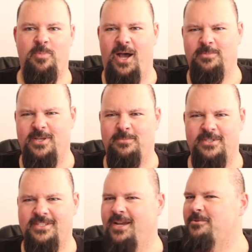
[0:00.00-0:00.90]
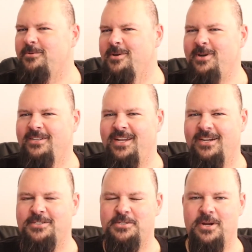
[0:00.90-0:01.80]
pops up and he's like, well, what about
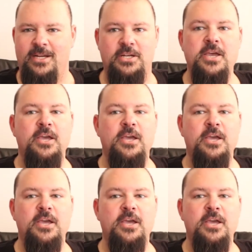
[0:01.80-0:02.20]
Doctor Strange?